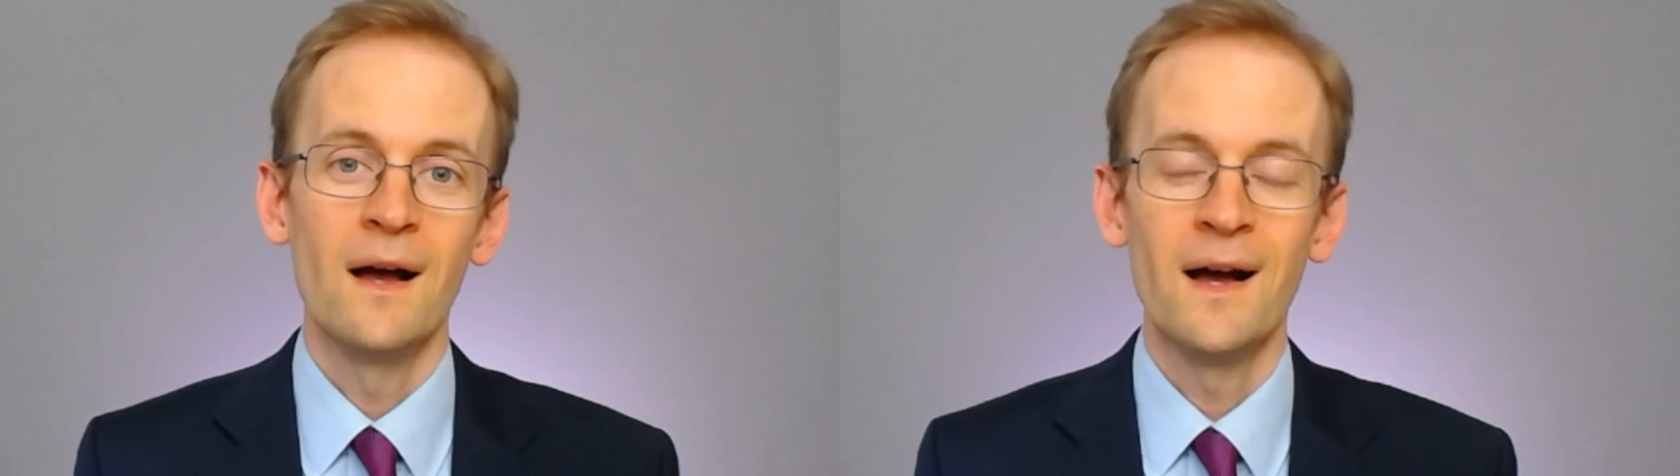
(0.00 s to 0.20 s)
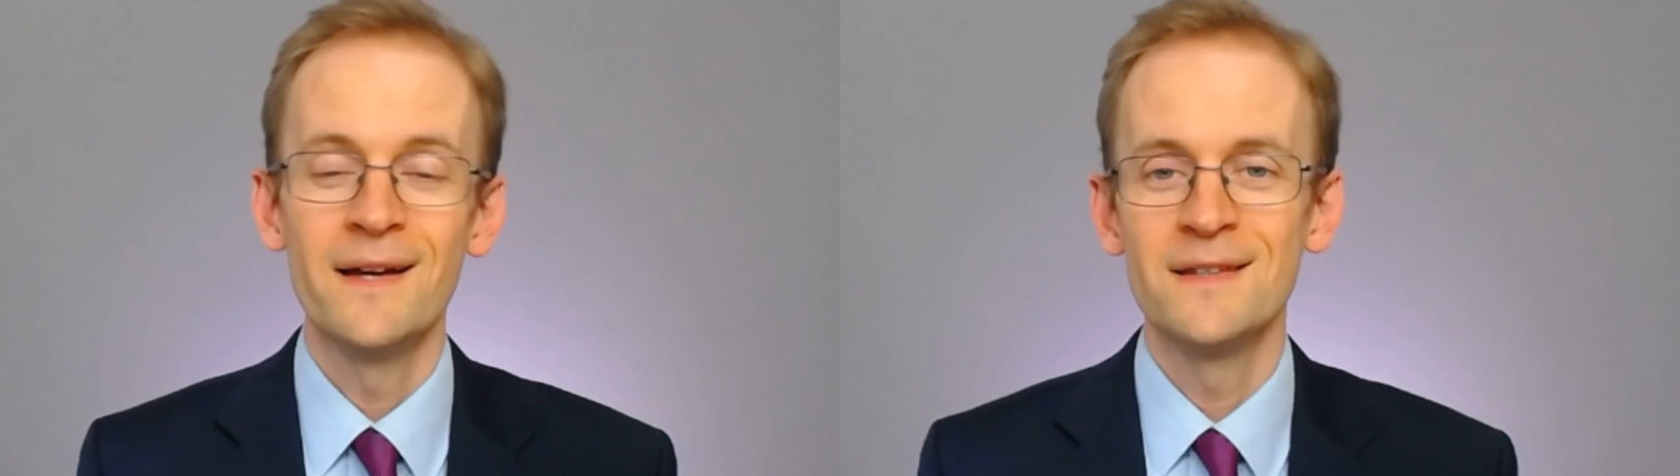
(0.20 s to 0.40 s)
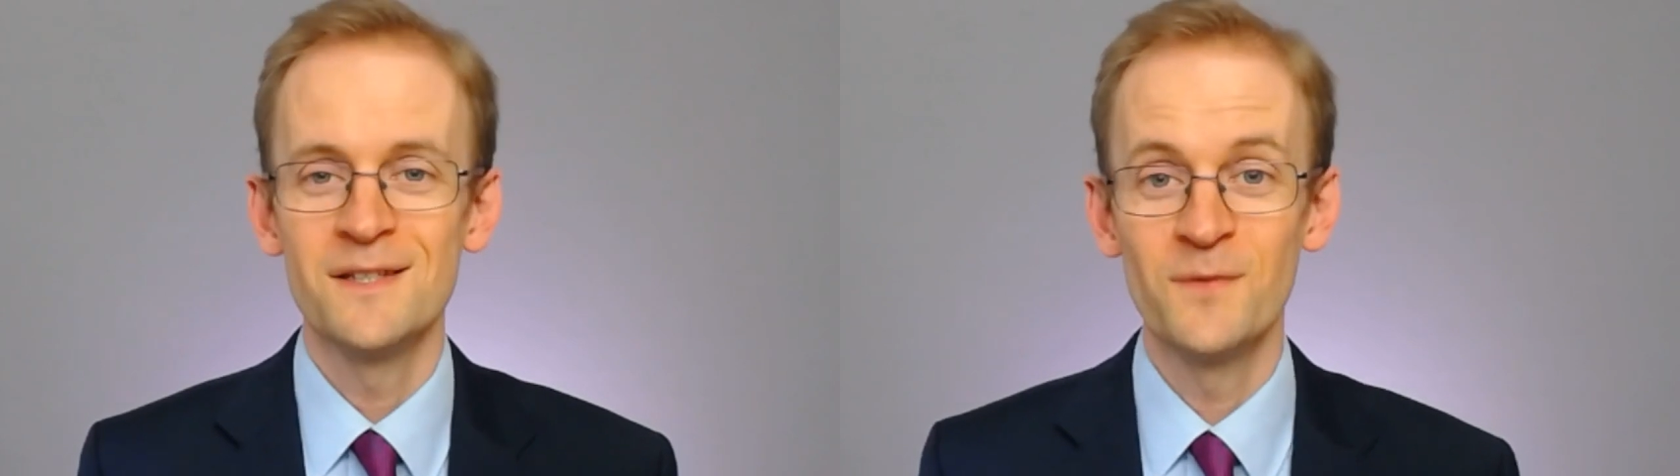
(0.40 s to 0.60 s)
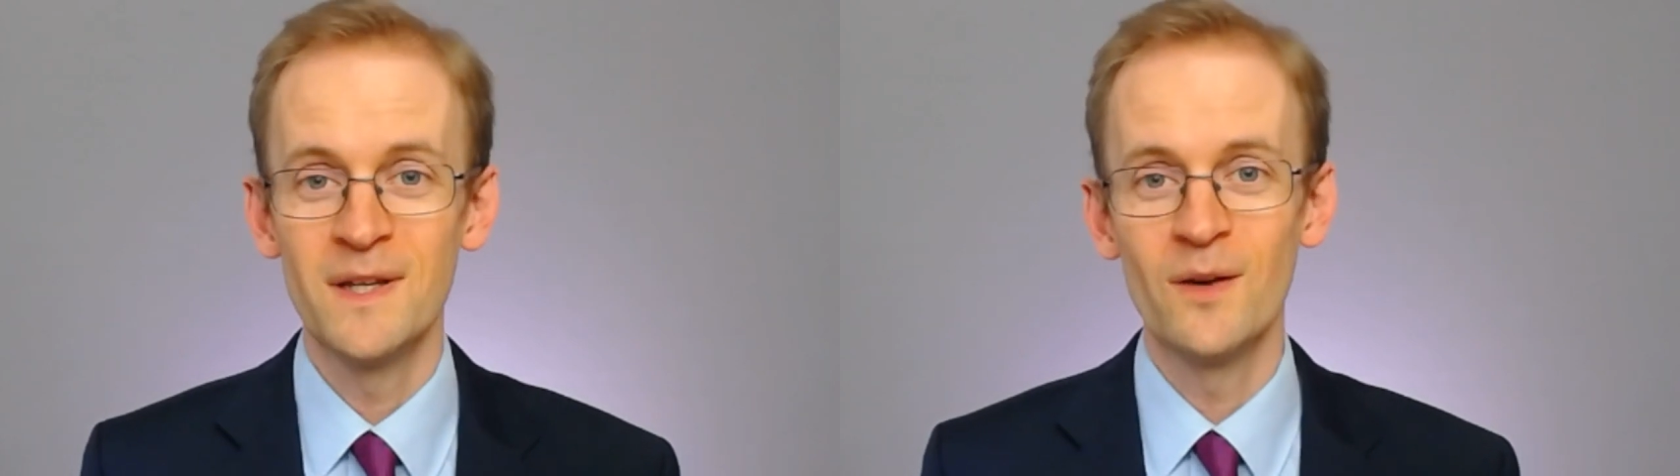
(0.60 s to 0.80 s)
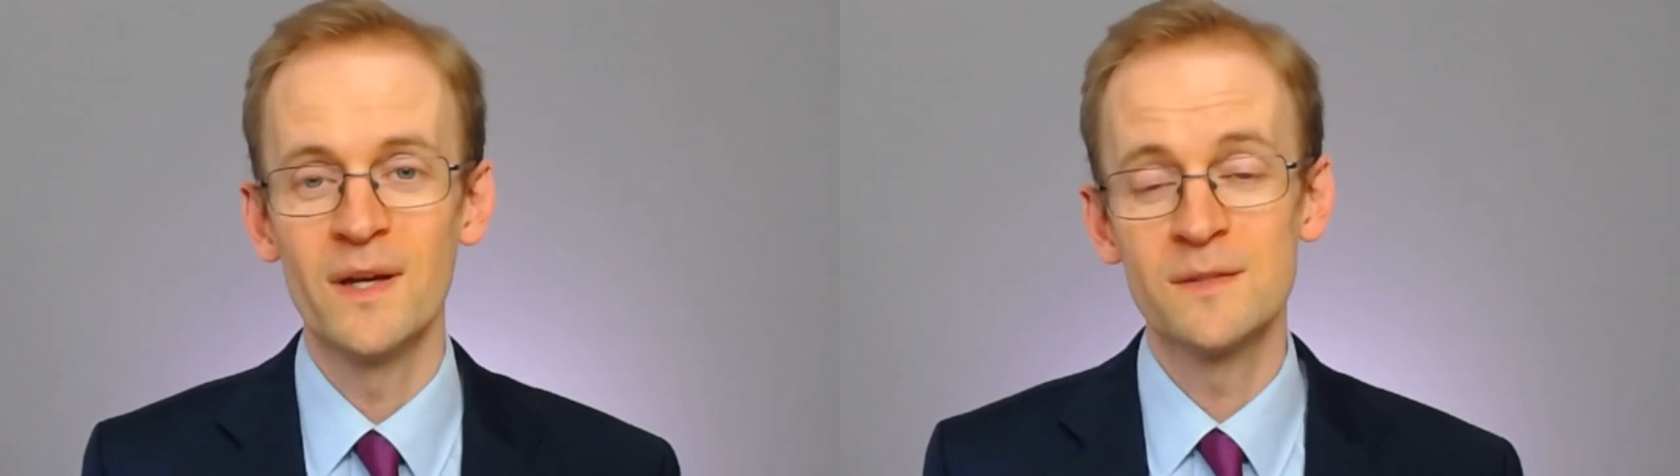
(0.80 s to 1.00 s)
Hi, this
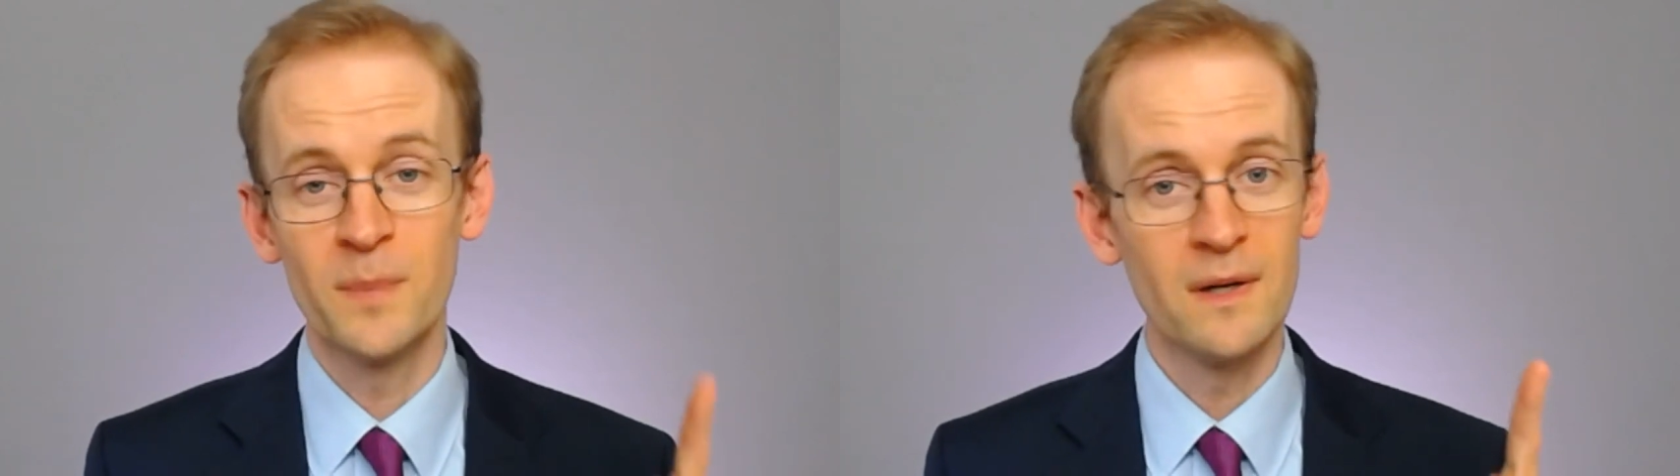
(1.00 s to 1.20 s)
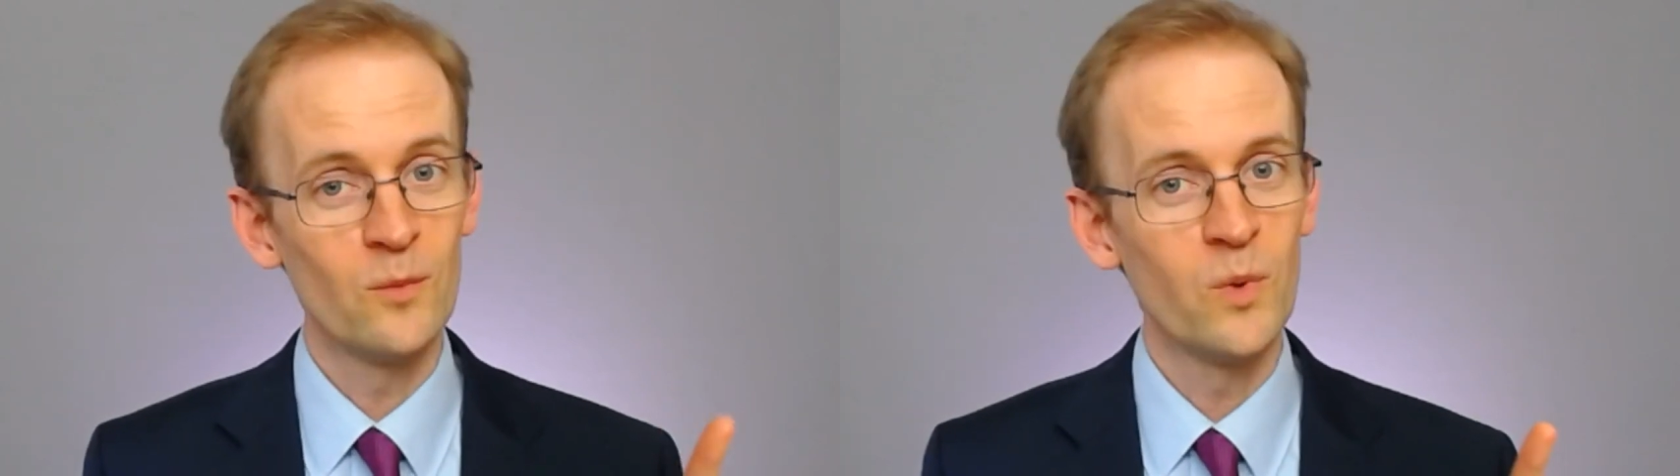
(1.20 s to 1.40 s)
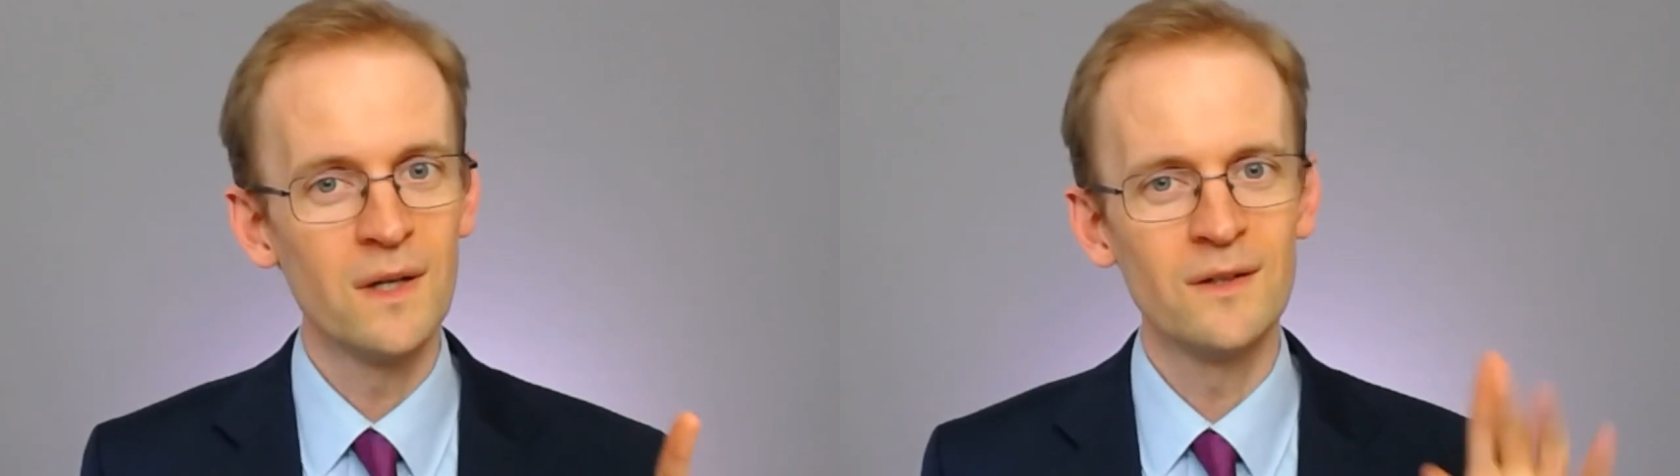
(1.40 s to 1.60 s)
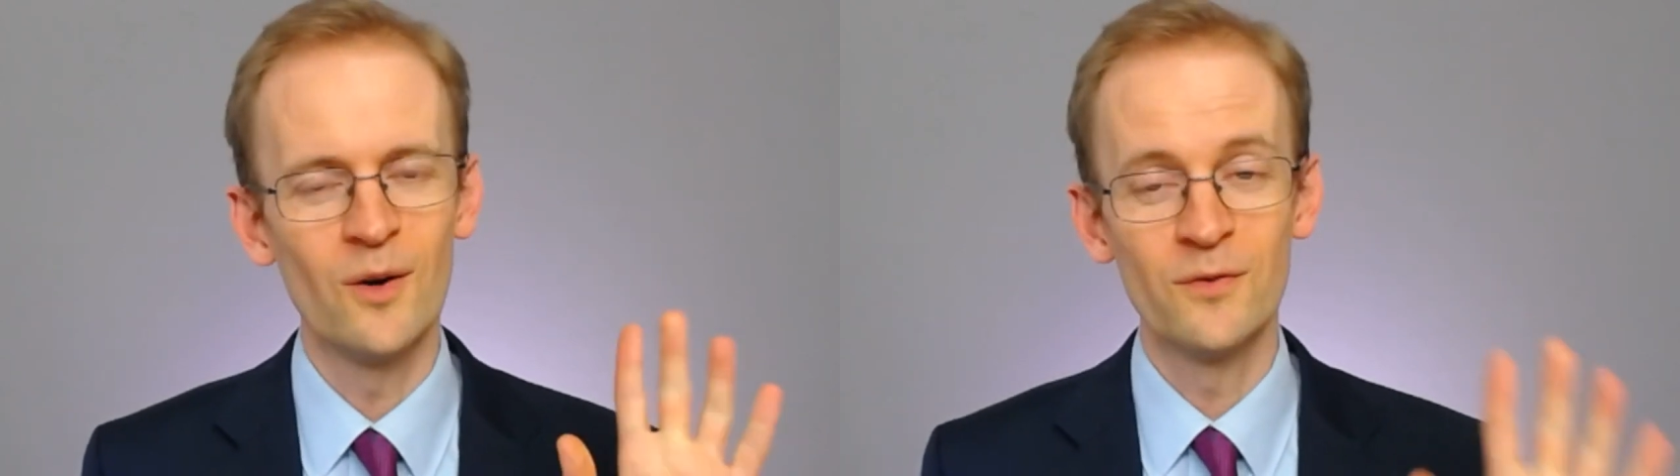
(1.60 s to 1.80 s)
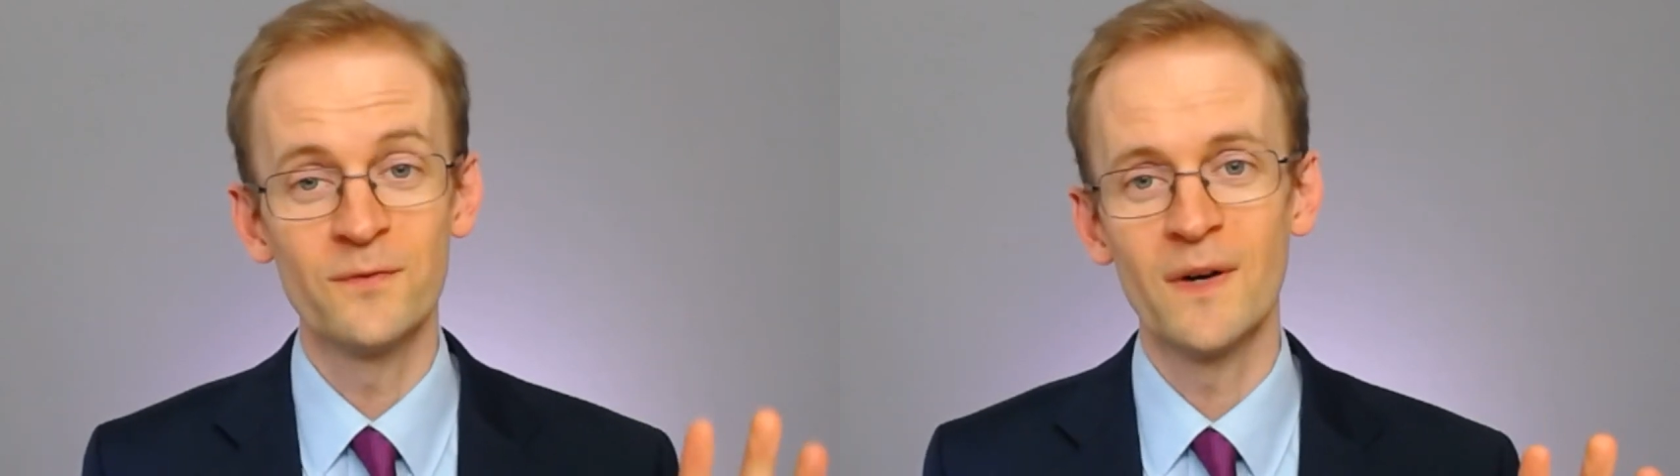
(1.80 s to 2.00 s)
video is part 1
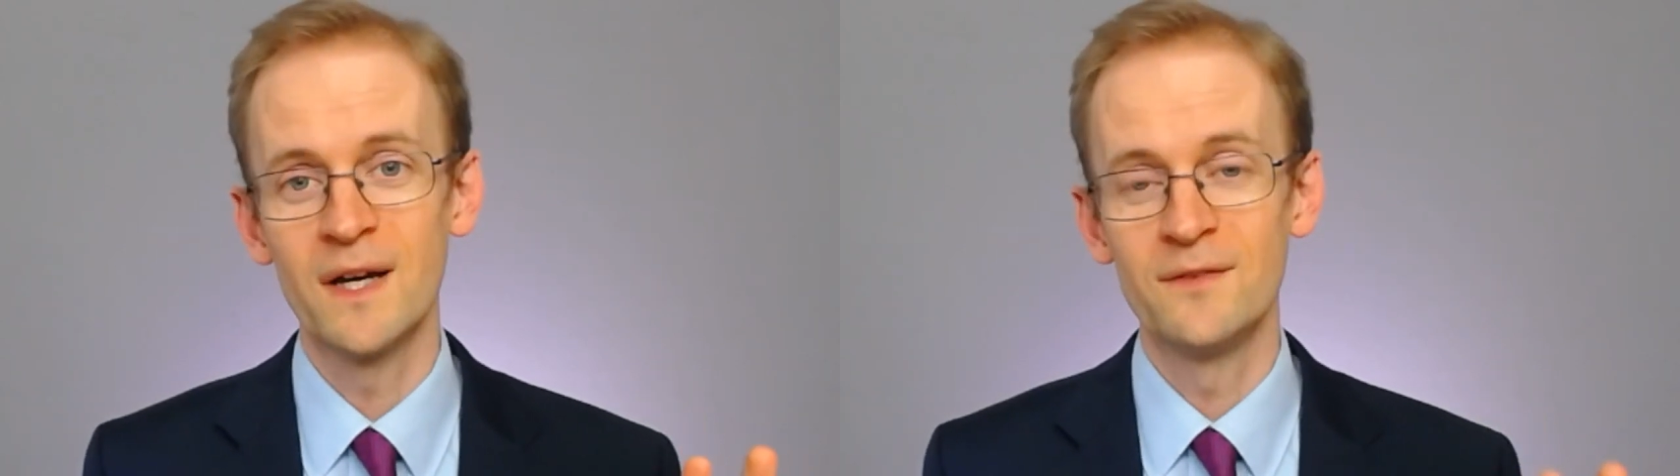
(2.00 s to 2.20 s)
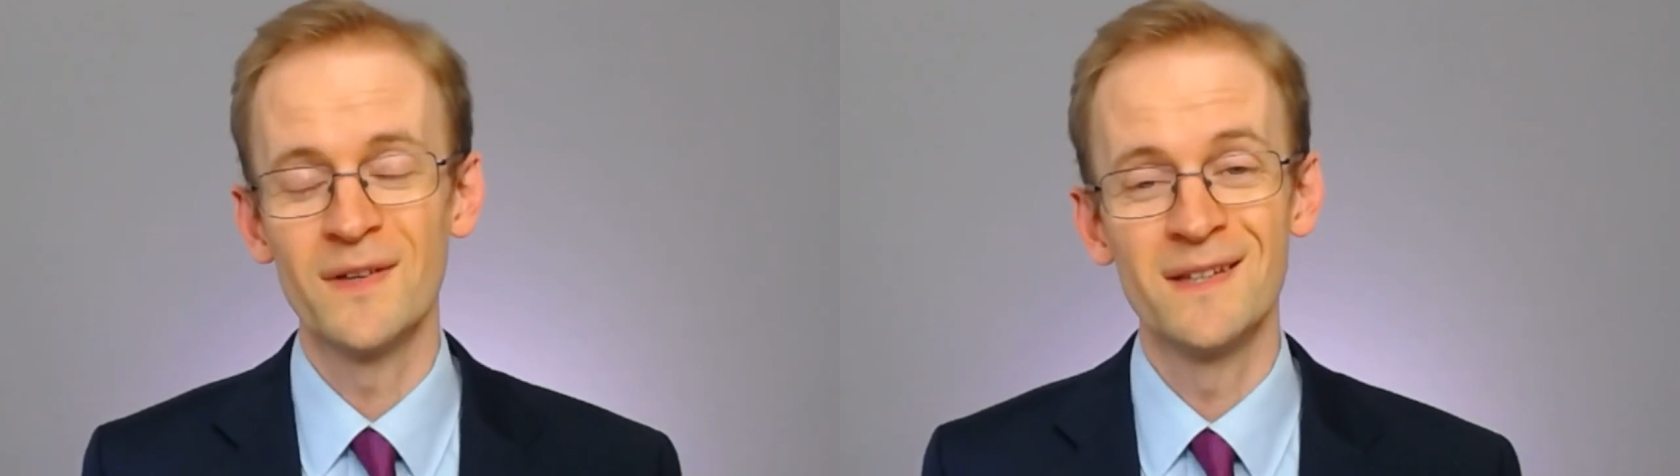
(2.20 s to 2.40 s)
of 5